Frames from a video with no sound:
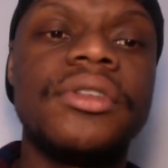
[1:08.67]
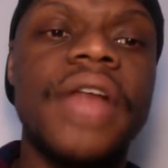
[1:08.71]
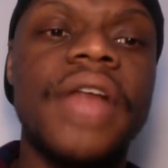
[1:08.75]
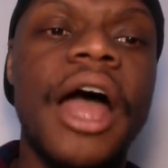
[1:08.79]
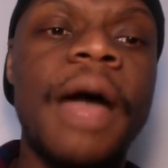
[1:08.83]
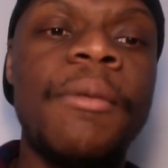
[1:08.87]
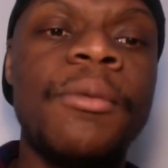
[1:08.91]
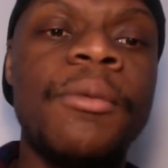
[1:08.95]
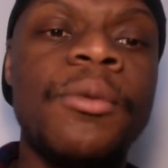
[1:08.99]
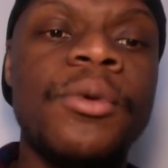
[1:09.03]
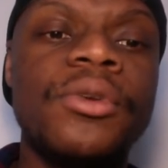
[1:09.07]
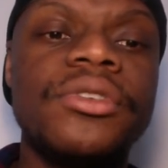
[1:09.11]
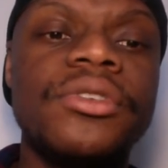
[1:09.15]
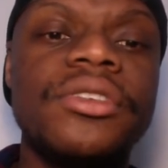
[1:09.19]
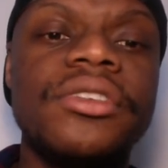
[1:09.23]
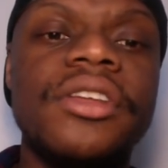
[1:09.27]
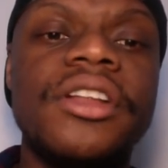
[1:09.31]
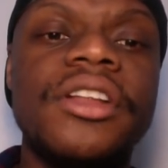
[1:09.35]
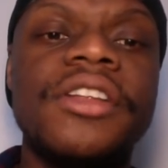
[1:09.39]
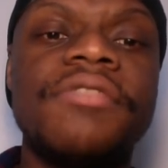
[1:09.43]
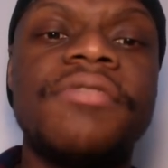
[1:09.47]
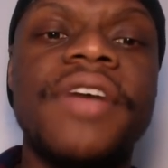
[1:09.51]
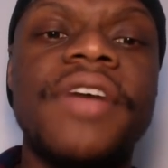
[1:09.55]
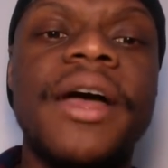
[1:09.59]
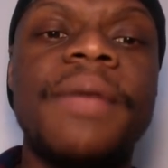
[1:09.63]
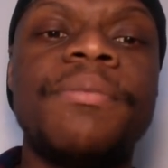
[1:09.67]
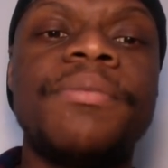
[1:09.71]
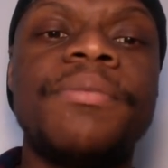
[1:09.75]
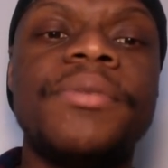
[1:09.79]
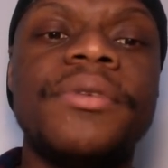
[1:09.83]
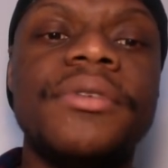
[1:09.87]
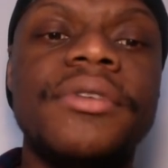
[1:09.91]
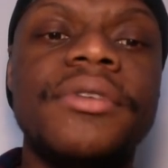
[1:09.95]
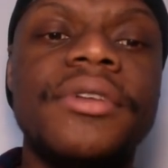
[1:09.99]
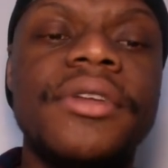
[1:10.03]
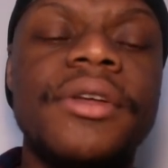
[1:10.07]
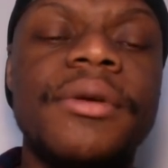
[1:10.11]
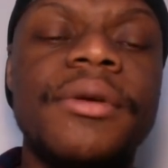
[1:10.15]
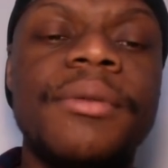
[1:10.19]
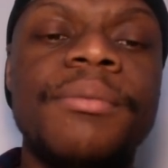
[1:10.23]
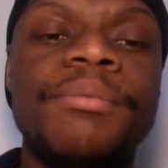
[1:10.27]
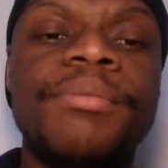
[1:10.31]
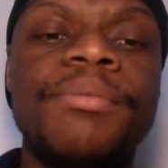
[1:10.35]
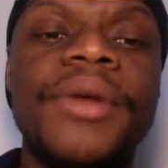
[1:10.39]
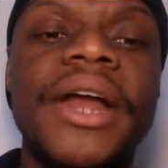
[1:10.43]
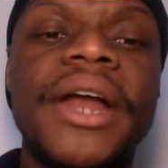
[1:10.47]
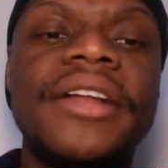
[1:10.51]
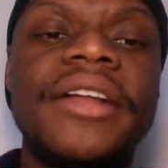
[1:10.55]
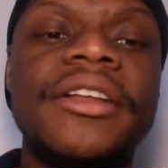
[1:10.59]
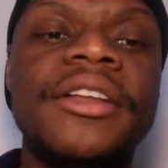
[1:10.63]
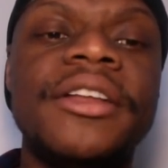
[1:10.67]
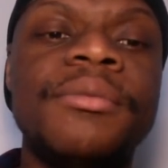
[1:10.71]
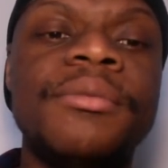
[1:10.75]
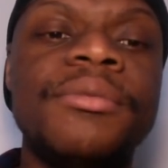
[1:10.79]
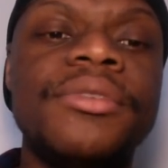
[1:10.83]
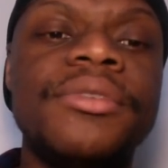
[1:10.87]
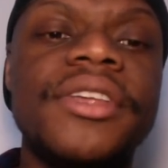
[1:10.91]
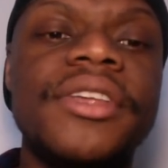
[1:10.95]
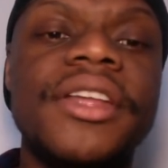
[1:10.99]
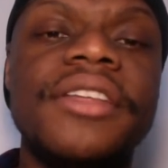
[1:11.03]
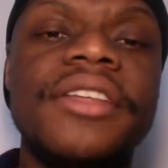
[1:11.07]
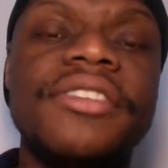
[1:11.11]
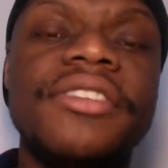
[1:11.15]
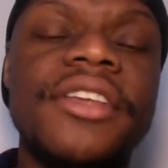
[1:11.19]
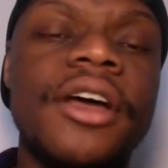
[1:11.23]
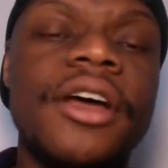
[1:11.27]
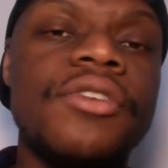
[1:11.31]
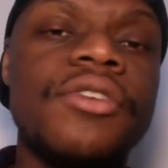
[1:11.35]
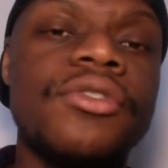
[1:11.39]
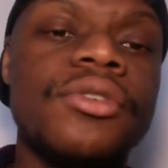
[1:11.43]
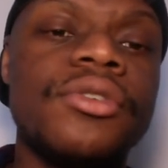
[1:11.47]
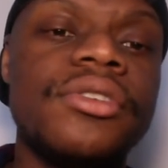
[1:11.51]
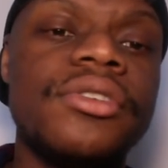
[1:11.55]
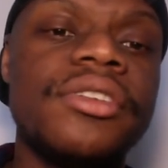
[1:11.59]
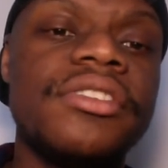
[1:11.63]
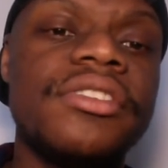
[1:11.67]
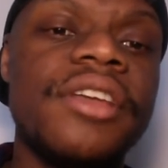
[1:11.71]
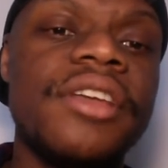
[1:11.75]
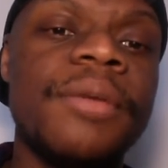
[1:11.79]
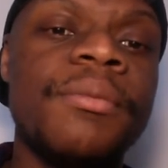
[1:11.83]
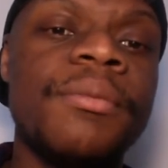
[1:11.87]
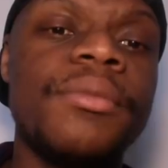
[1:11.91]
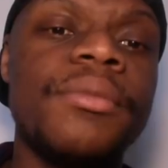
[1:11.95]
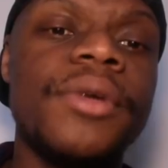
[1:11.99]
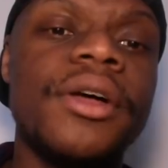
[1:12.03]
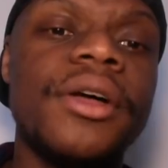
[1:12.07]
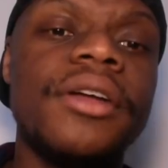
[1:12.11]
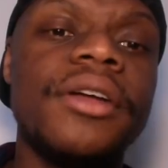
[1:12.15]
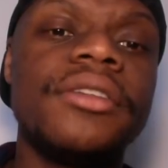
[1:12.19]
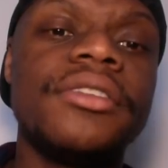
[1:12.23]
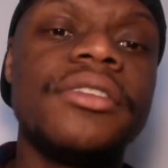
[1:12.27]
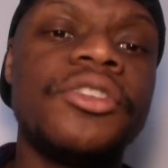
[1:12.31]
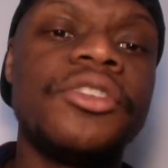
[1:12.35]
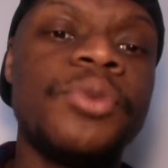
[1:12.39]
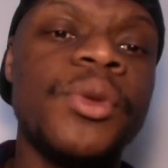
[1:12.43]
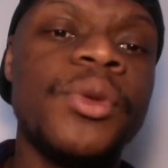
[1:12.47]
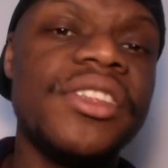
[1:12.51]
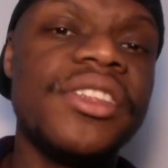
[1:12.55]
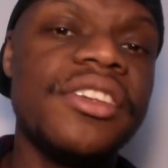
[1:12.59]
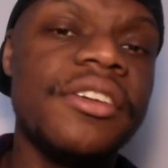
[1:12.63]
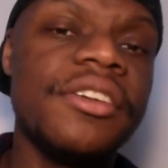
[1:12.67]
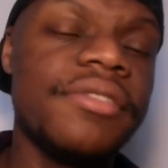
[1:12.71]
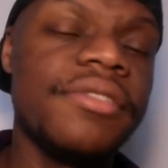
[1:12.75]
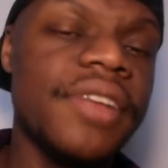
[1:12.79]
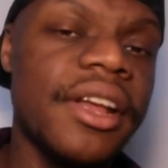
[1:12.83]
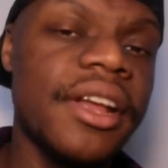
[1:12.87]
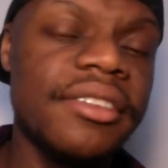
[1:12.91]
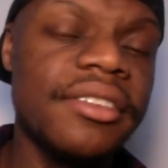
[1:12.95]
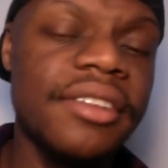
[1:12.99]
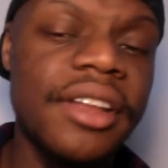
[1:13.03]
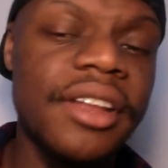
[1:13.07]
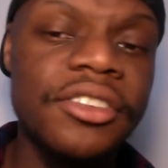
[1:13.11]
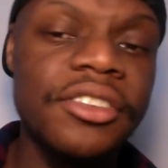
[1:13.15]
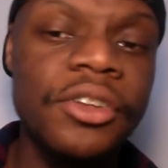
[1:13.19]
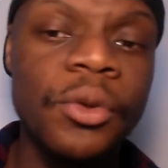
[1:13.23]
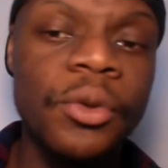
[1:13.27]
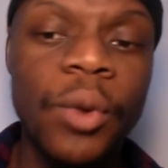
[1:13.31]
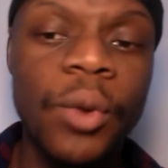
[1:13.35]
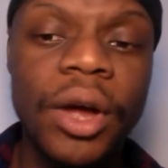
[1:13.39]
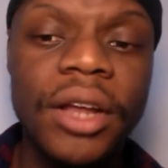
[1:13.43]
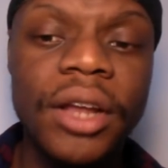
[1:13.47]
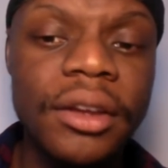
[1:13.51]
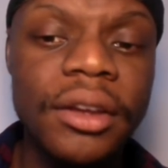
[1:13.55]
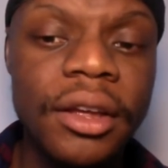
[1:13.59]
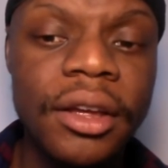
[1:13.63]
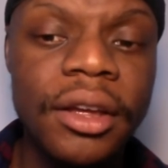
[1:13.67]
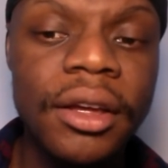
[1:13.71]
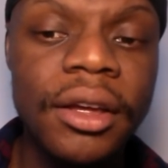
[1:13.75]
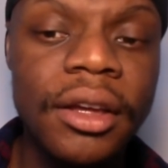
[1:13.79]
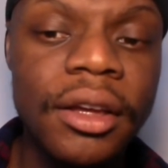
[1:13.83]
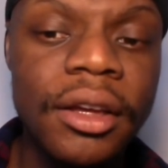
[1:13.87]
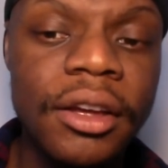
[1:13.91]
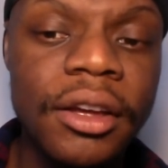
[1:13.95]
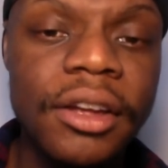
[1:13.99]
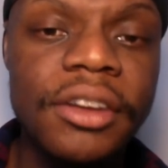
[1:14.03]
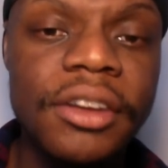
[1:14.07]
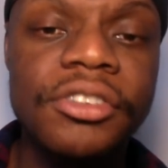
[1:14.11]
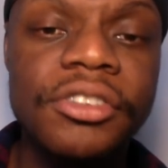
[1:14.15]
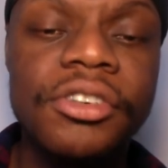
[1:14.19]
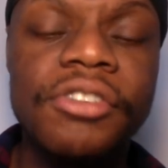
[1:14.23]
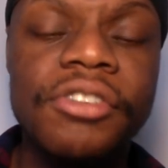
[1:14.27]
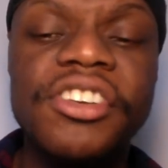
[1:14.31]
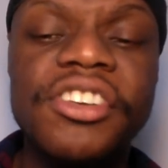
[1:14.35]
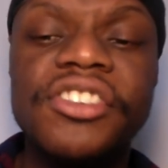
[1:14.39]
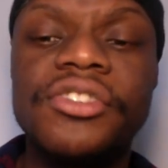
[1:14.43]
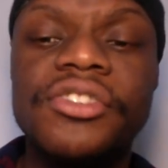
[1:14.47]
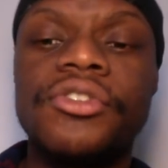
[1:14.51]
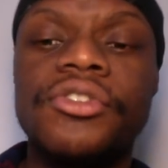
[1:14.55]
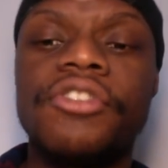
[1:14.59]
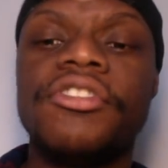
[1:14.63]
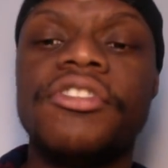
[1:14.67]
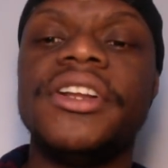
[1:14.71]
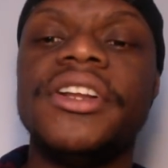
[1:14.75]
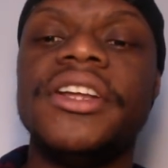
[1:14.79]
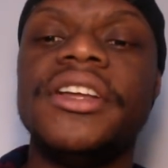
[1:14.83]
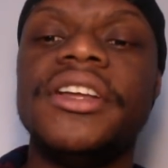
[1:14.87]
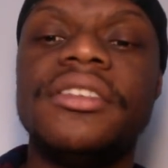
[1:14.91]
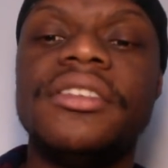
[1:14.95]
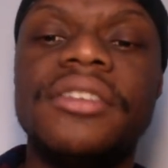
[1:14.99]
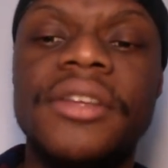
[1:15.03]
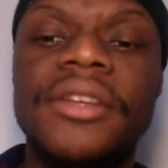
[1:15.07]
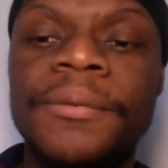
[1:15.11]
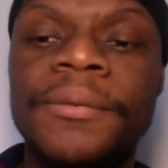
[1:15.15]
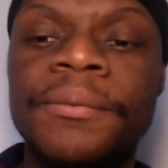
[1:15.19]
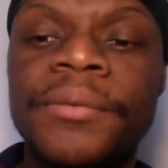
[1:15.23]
The album was certified platinum sales on December the 20th, 1991 in its original release.